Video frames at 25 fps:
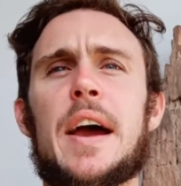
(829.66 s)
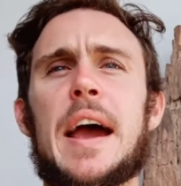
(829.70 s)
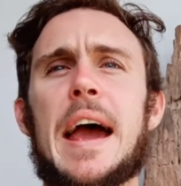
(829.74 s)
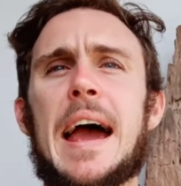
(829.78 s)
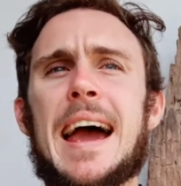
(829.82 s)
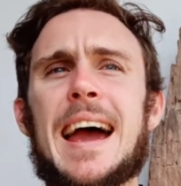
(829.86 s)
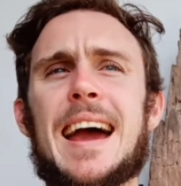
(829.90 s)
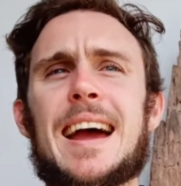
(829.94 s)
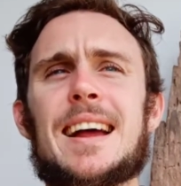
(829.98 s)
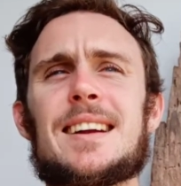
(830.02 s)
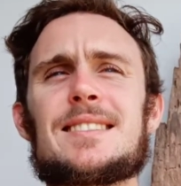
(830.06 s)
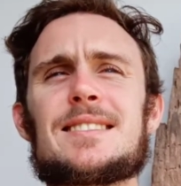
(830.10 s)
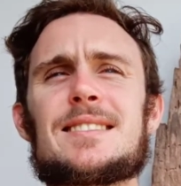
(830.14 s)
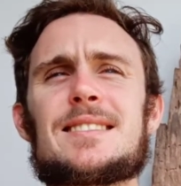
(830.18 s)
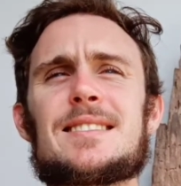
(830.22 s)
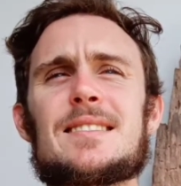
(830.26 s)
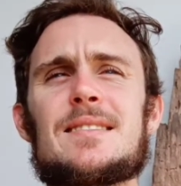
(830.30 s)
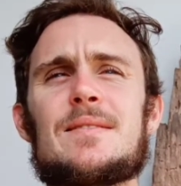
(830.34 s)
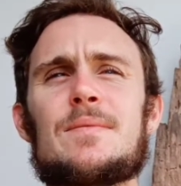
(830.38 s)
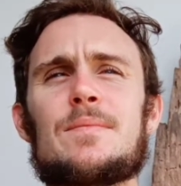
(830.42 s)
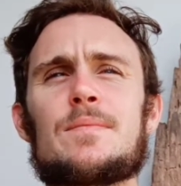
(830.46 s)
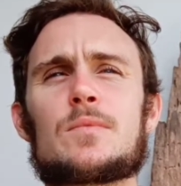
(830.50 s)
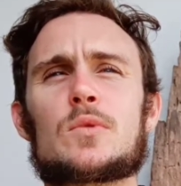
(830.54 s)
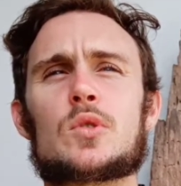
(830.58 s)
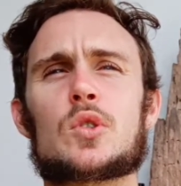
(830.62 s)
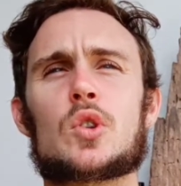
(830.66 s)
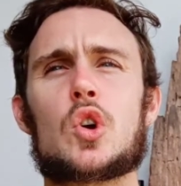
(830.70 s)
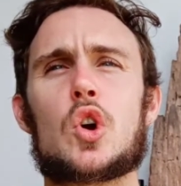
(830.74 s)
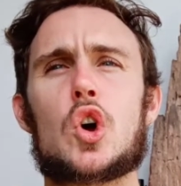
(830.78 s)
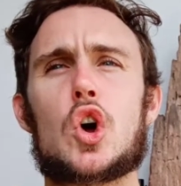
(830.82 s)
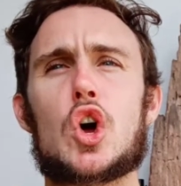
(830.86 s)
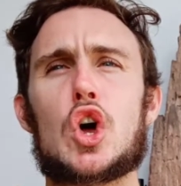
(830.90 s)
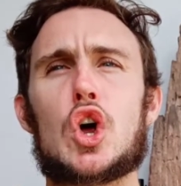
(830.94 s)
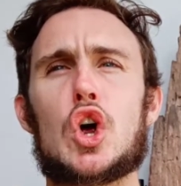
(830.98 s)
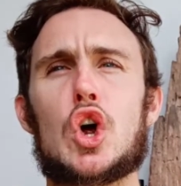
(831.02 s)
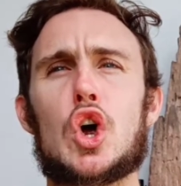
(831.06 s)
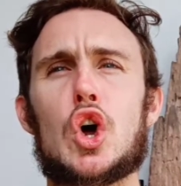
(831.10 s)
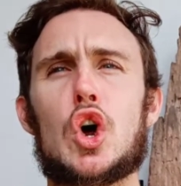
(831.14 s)
And
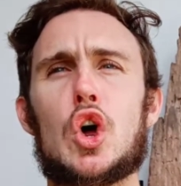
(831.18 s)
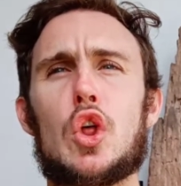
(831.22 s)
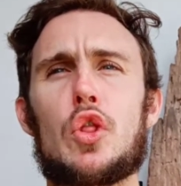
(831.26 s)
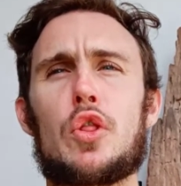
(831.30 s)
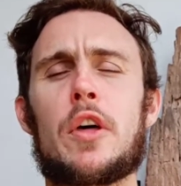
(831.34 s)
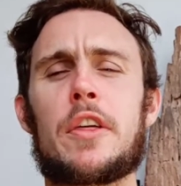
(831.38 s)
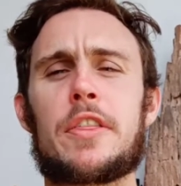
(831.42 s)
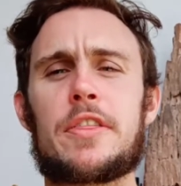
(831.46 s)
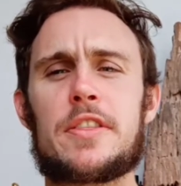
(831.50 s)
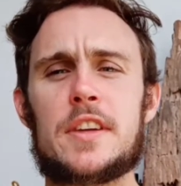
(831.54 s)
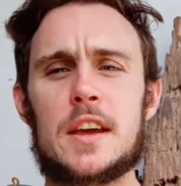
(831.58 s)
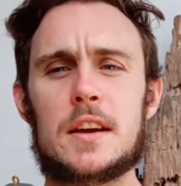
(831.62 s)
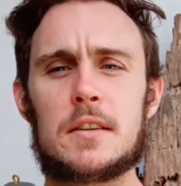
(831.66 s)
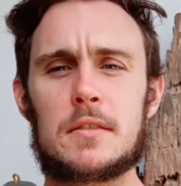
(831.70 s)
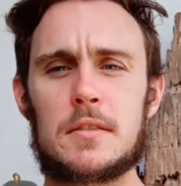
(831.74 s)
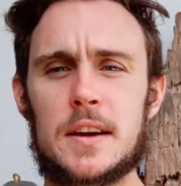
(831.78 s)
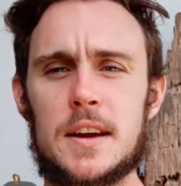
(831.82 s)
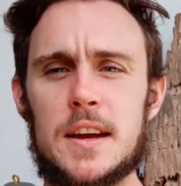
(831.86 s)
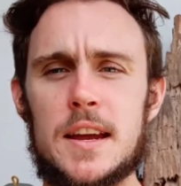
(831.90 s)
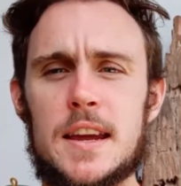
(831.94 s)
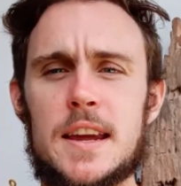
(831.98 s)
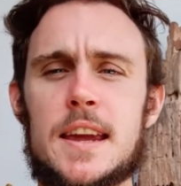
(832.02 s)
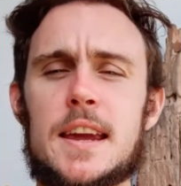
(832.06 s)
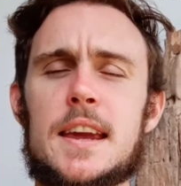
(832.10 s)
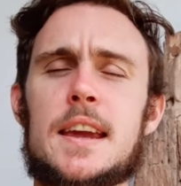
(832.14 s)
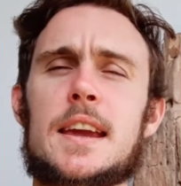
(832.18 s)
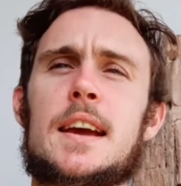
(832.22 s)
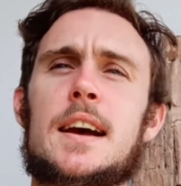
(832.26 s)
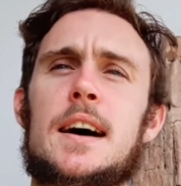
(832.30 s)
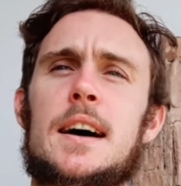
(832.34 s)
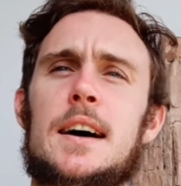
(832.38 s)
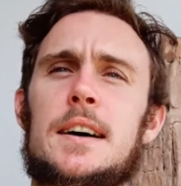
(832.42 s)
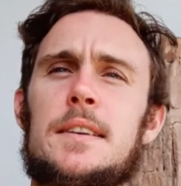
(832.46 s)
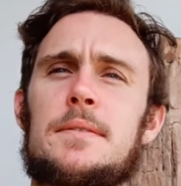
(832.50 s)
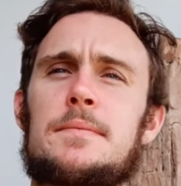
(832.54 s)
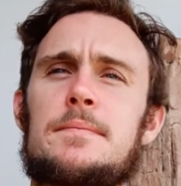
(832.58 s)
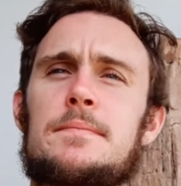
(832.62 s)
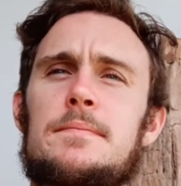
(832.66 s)
the theory
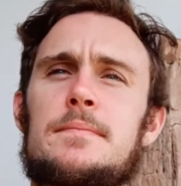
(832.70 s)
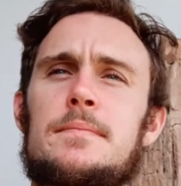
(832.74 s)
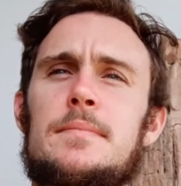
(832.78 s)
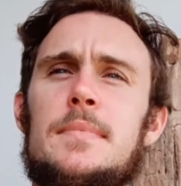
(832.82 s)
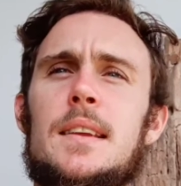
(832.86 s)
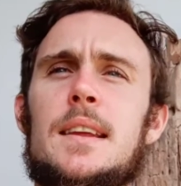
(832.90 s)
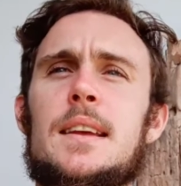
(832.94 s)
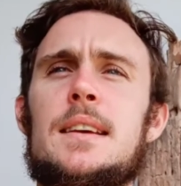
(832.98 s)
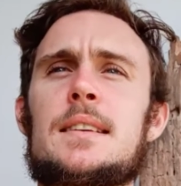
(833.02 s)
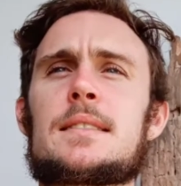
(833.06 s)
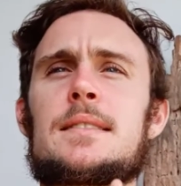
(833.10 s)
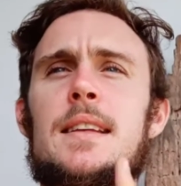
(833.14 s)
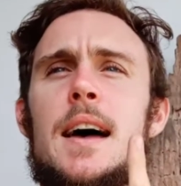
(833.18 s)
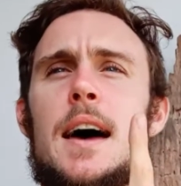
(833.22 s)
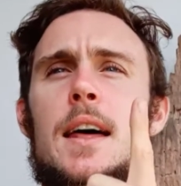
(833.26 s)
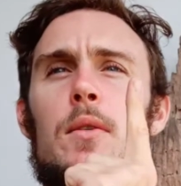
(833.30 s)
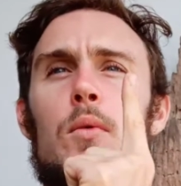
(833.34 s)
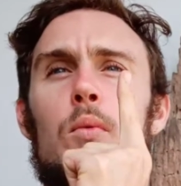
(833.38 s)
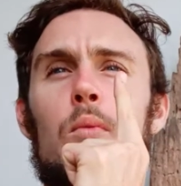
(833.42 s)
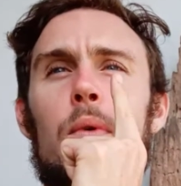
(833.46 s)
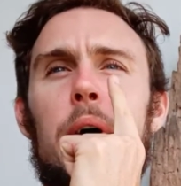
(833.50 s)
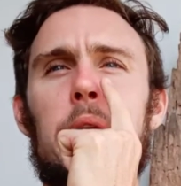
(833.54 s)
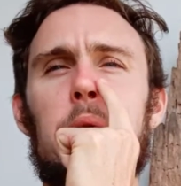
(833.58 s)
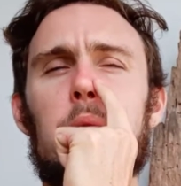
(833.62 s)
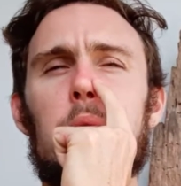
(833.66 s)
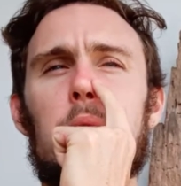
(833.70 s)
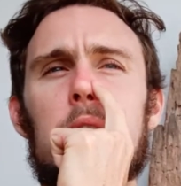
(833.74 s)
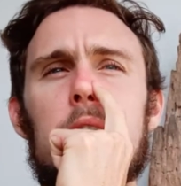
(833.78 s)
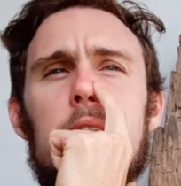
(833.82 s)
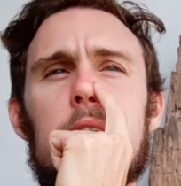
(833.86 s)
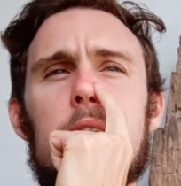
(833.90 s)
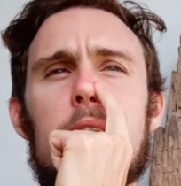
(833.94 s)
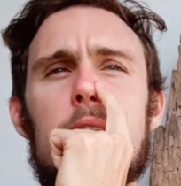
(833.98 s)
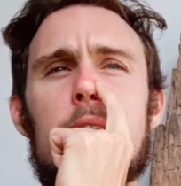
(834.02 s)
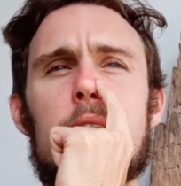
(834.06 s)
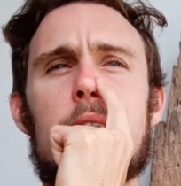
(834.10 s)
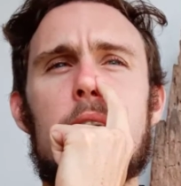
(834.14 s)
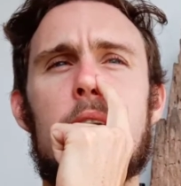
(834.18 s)
here is that when
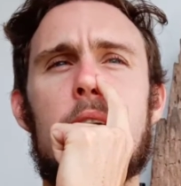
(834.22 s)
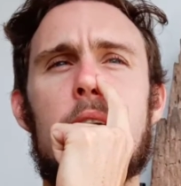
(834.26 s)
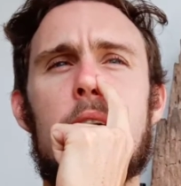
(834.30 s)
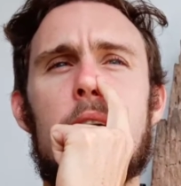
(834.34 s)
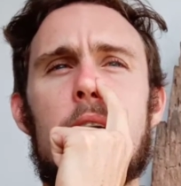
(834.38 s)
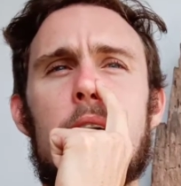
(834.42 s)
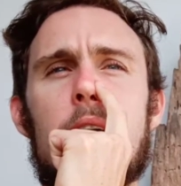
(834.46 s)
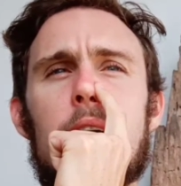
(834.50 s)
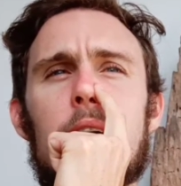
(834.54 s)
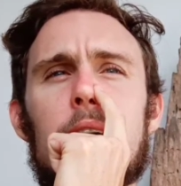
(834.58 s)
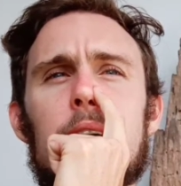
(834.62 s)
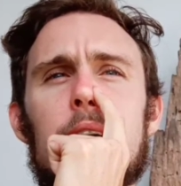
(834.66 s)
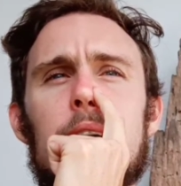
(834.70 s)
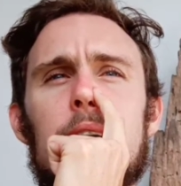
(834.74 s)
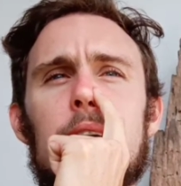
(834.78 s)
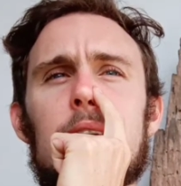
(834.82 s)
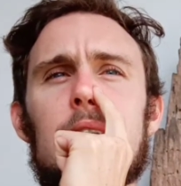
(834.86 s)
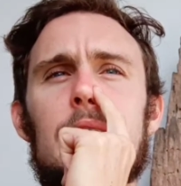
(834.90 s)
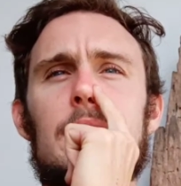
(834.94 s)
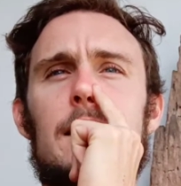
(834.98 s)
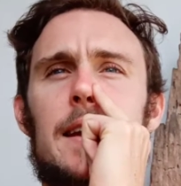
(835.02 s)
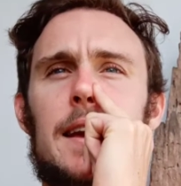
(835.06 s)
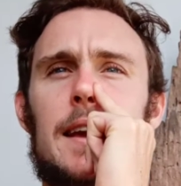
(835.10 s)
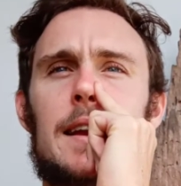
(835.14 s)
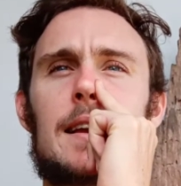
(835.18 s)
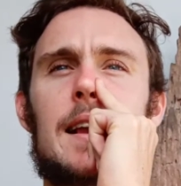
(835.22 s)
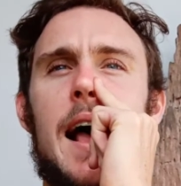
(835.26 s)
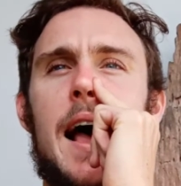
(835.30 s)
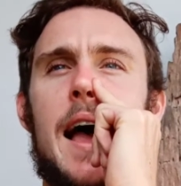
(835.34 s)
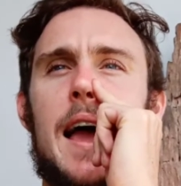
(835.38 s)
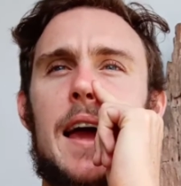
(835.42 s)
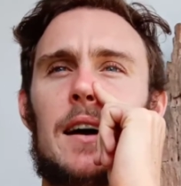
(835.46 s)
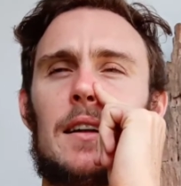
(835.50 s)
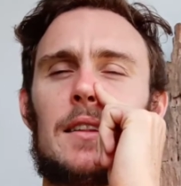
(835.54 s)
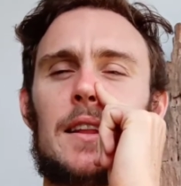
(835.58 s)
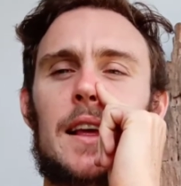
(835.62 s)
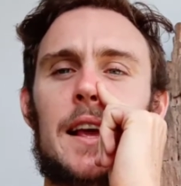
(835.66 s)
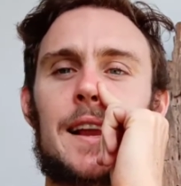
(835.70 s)
we
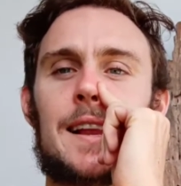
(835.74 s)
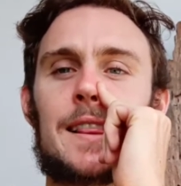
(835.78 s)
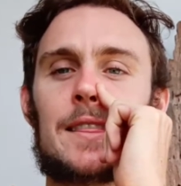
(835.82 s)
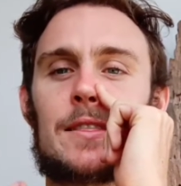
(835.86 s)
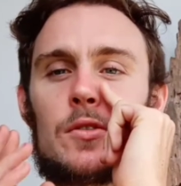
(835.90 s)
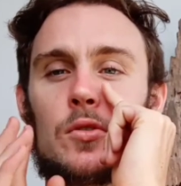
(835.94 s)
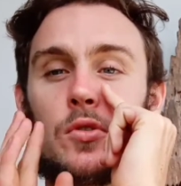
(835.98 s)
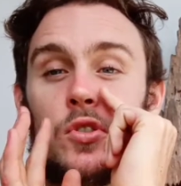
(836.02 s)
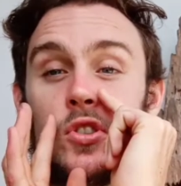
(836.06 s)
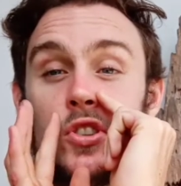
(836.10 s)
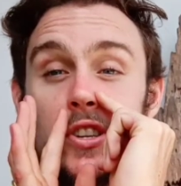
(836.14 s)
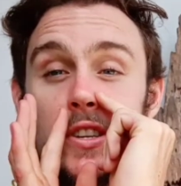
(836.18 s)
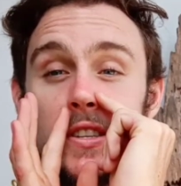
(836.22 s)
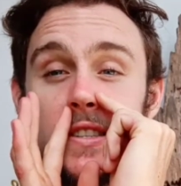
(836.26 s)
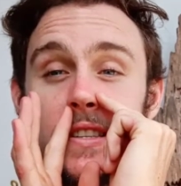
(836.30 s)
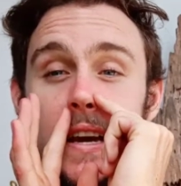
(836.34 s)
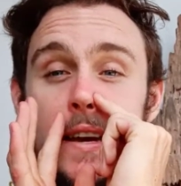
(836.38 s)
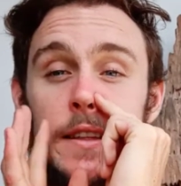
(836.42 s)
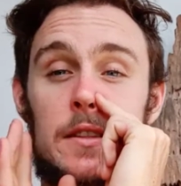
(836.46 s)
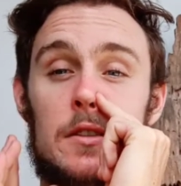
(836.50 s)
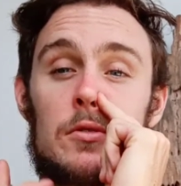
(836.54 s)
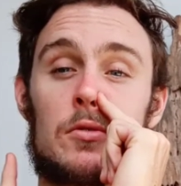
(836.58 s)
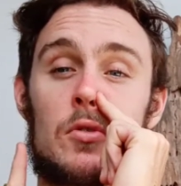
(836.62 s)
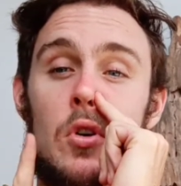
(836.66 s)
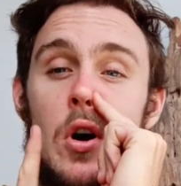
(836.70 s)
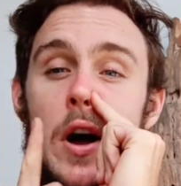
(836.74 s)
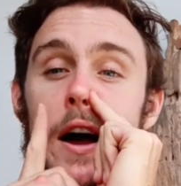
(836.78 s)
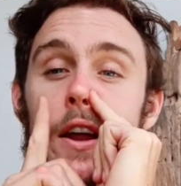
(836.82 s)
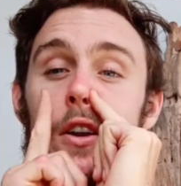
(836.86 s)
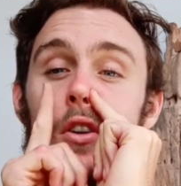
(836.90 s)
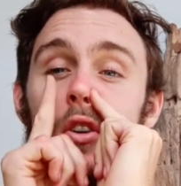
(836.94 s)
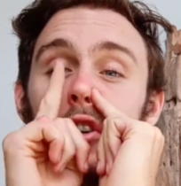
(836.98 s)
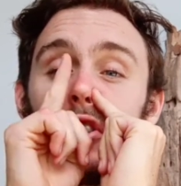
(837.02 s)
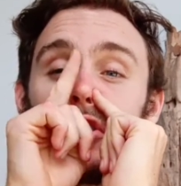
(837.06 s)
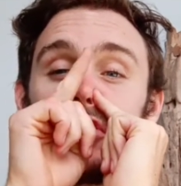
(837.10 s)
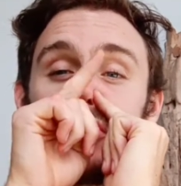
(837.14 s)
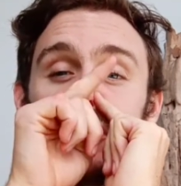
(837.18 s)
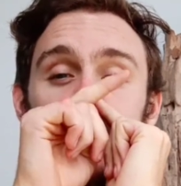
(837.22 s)
inhale in through just say the right
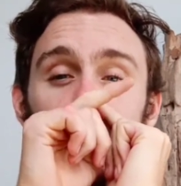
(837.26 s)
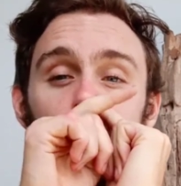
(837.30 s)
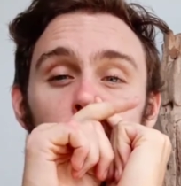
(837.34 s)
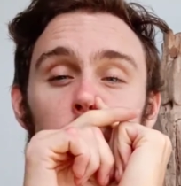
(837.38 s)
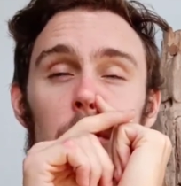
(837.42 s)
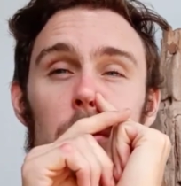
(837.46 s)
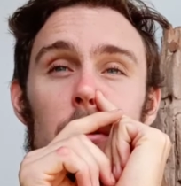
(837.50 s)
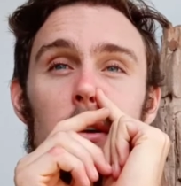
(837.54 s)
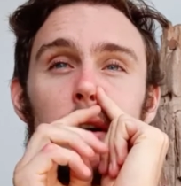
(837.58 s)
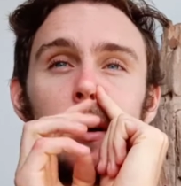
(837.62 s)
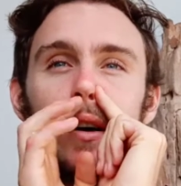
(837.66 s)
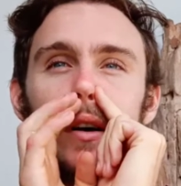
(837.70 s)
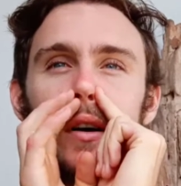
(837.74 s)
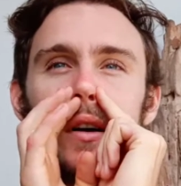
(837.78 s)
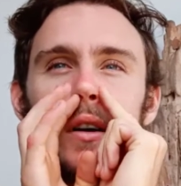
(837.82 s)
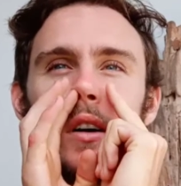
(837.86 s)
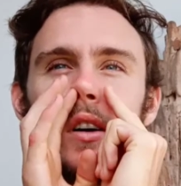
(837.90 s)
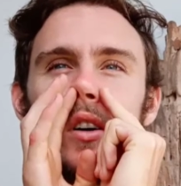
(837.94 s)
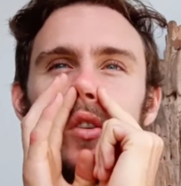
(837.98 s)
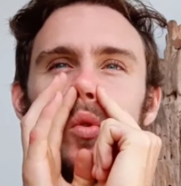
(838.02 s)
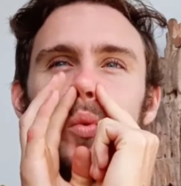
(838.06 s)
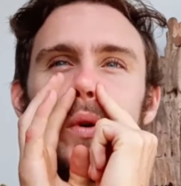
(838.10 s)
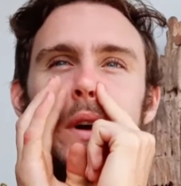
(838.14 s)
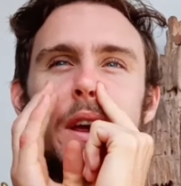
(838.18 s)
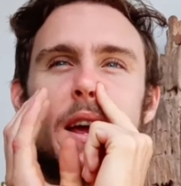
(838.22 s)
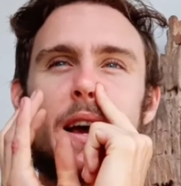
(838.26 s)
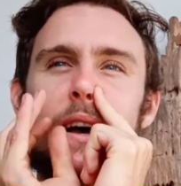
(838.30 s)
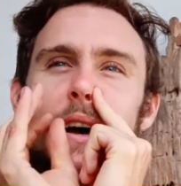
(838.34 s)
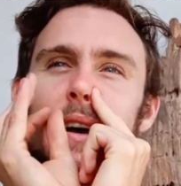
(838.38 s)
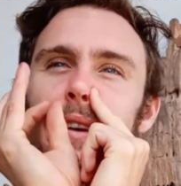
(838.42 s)
nostril, we are